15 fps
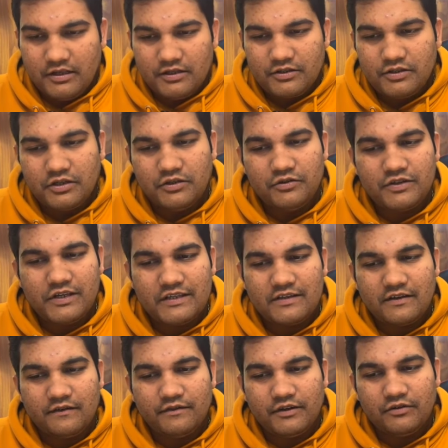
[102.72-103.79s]
So you say
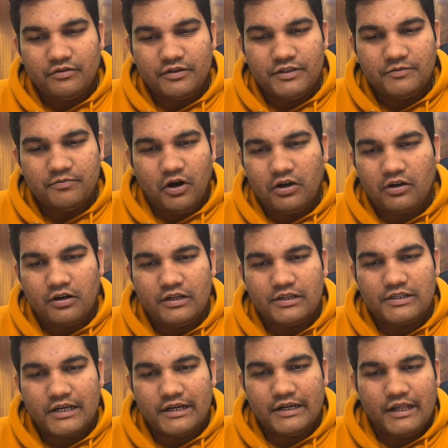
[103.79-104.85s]
someone who is born on a
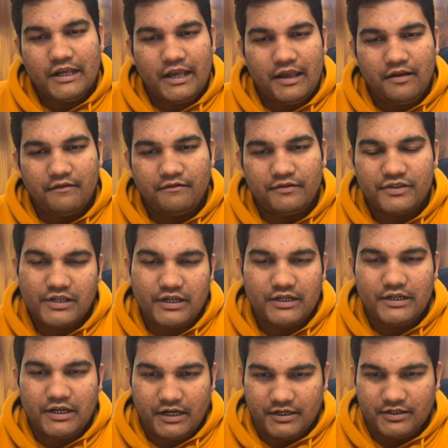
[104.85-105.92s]
Sunday have
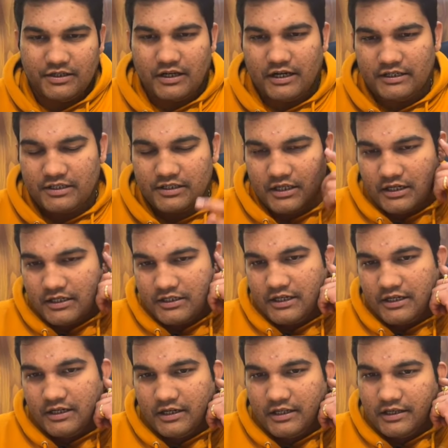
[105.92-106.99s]
sun traits, right? Sun
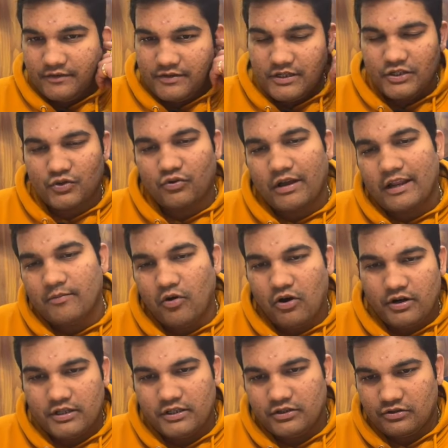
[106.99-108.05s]
generally gives a square
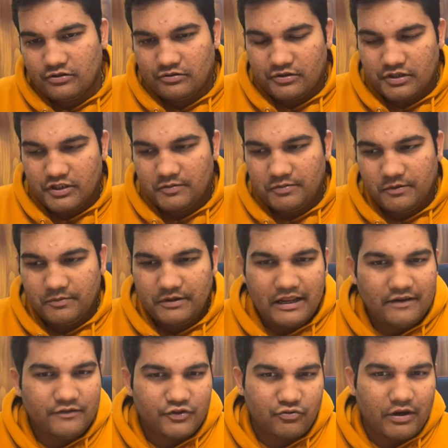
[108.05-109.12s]
body. So such people
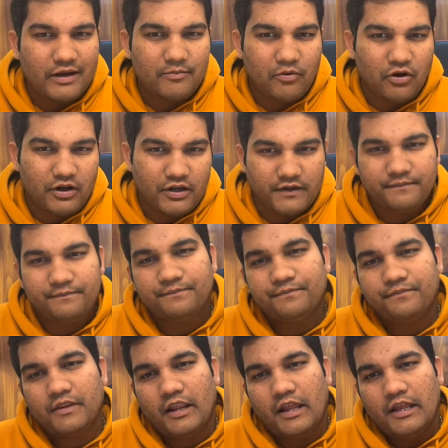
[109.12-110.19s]
have square body,
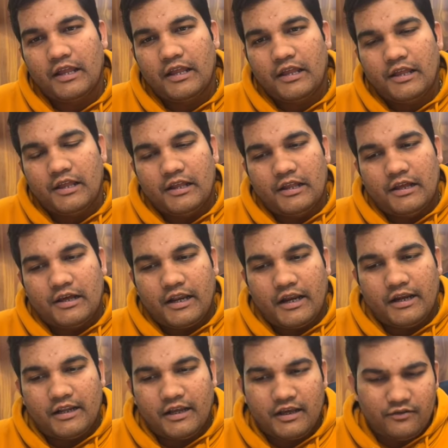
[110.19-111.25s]

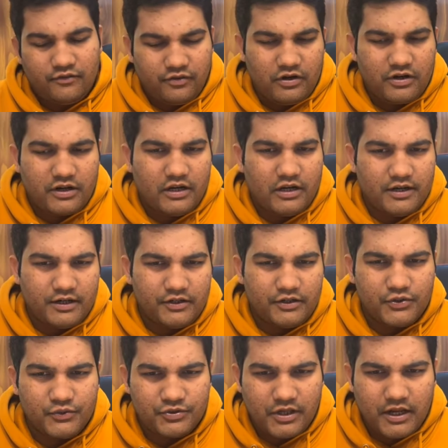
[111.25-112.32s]
right? Hair fall related
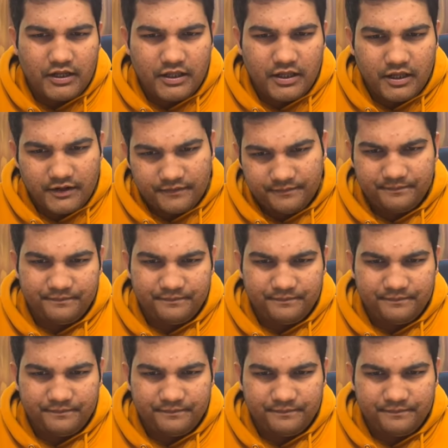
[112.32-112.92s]
issues are there.